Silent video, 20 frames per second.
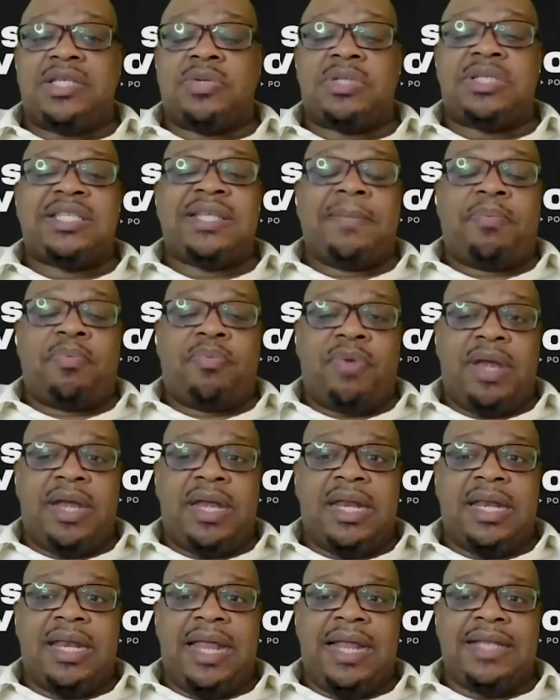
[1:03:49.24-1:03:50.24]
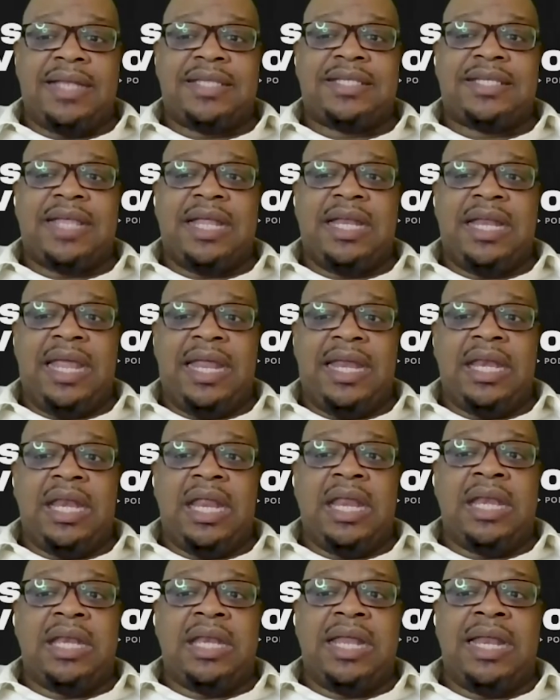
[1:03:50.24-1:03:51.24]
so separated and, and
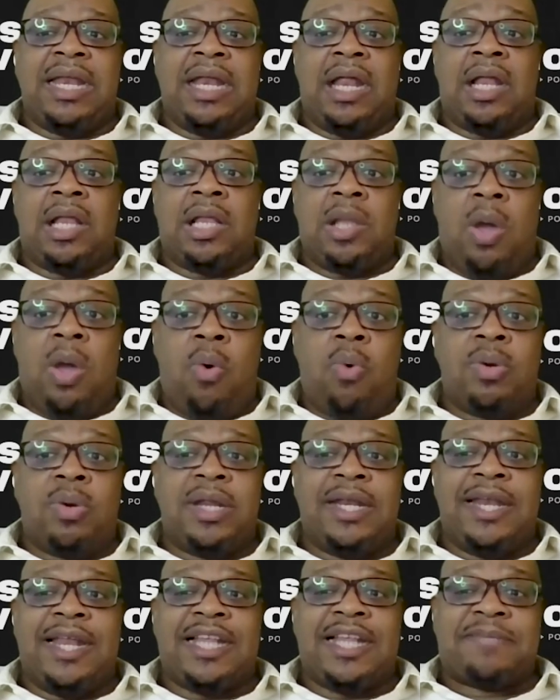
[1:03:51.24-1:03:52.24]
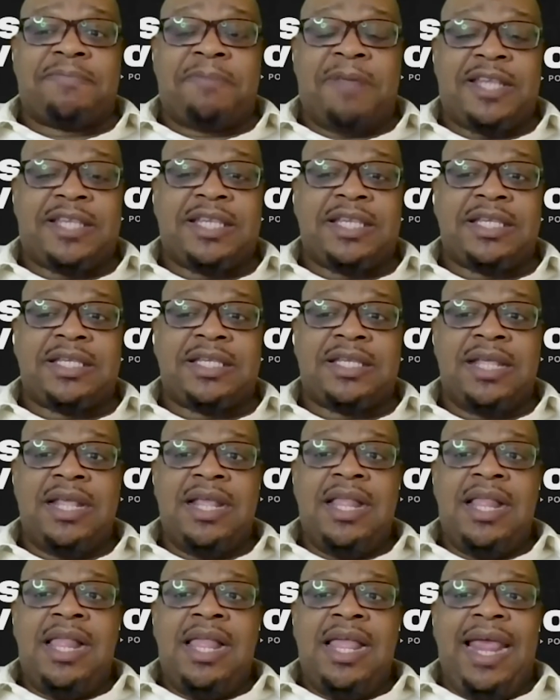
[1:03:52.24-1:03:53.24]
and, and alone in their spaces
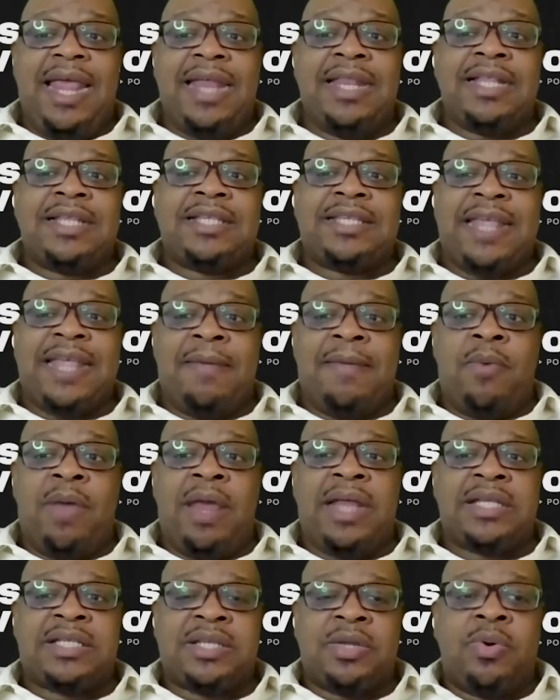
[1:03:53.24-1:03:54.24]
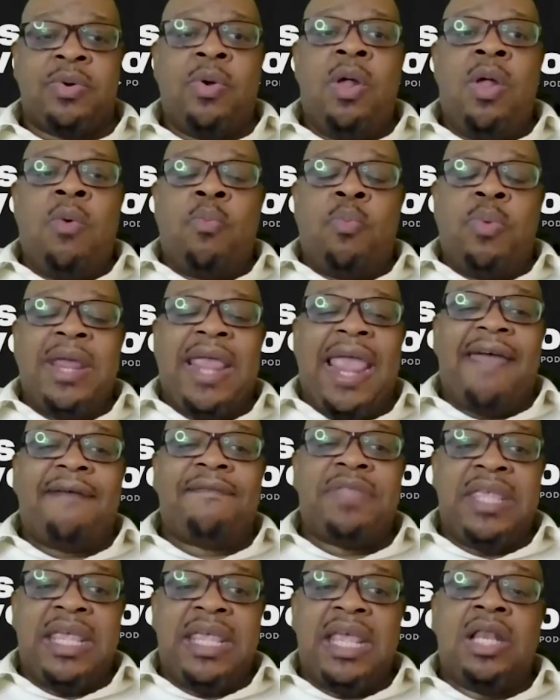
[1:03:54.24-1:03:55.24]
in the same way. So we
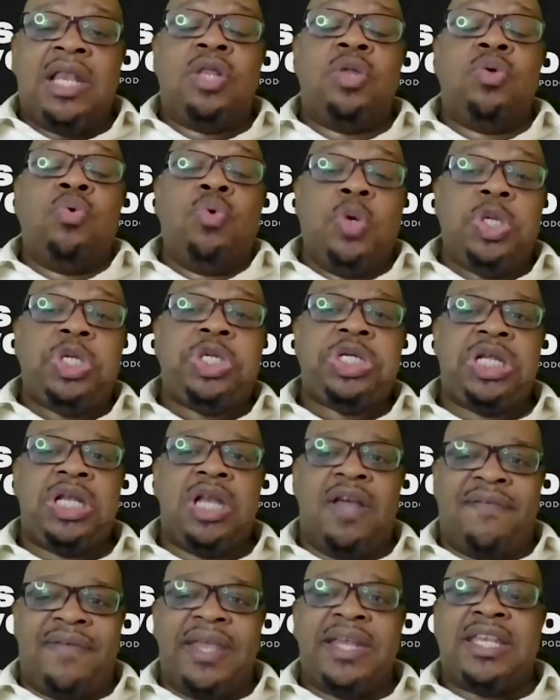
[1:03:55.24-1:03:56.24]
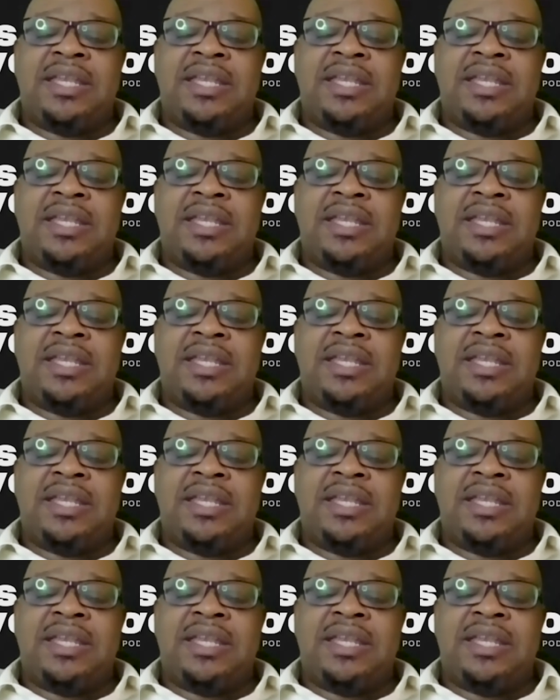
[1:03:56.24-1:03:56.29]
have the illusion of